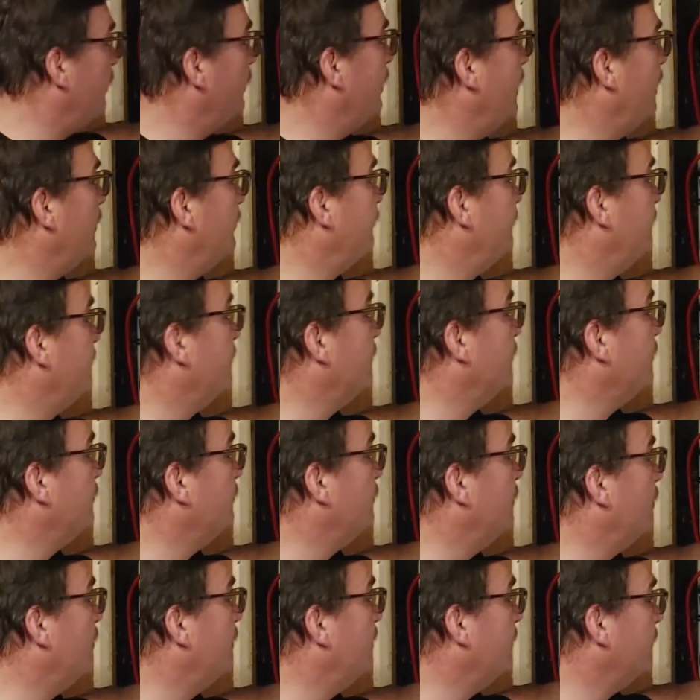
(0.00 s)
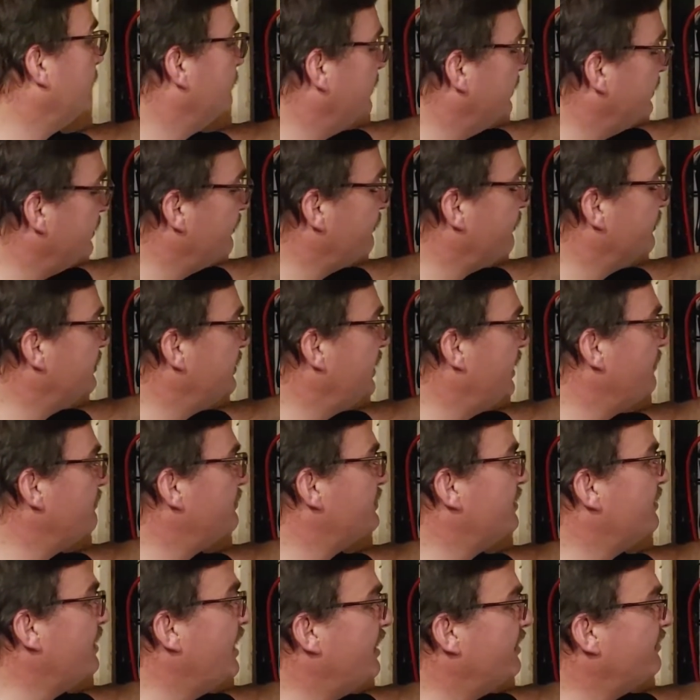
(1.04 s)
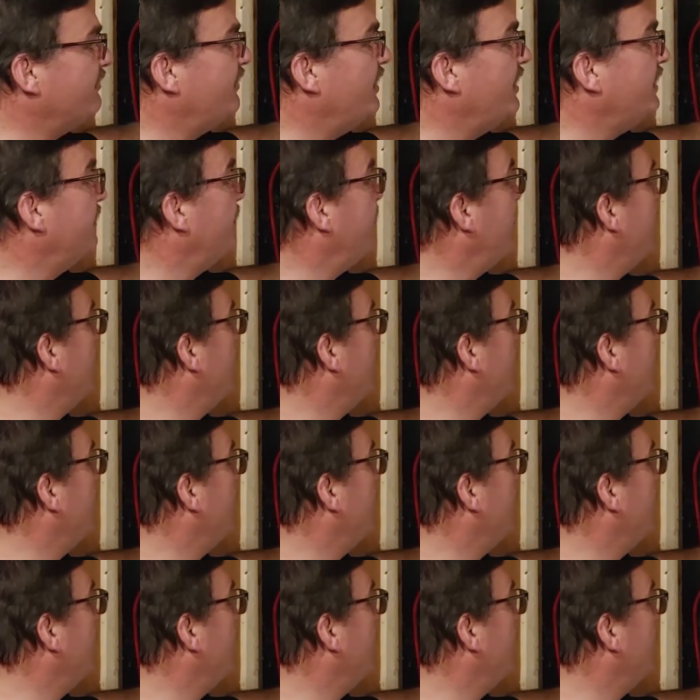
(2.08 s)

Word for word: how to figure out the different types, how to find an